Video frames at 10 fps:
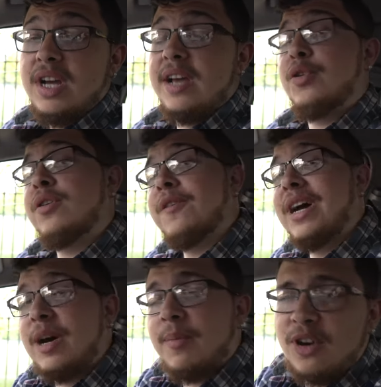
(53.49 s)
If you want to
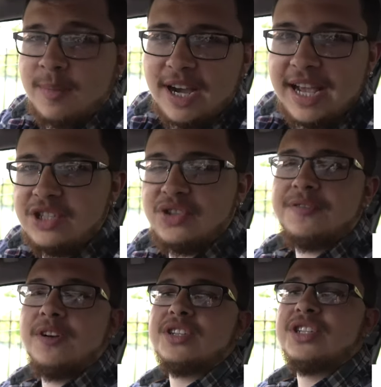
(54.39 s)
find out more about Adrian
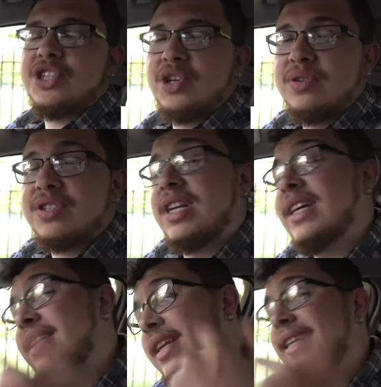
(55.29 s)
Flux Insurance,
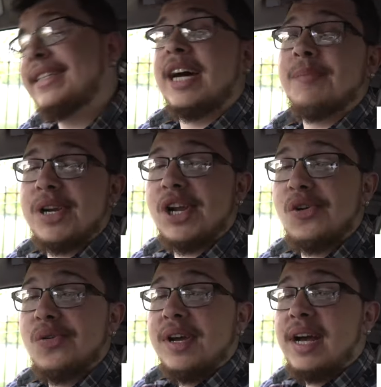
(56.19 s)
click the link down
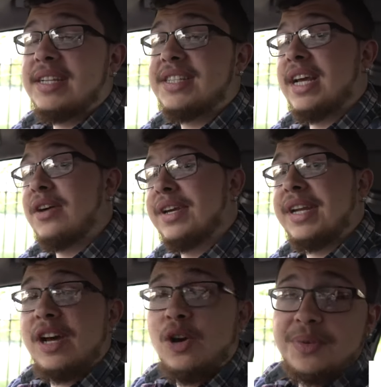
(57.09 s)
below and see how they can
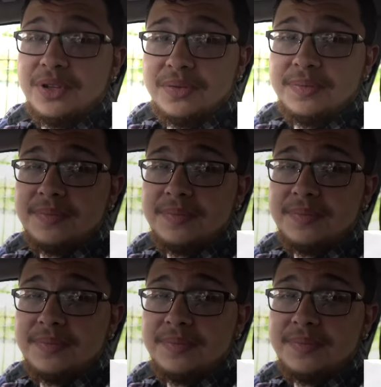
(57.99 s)
help you.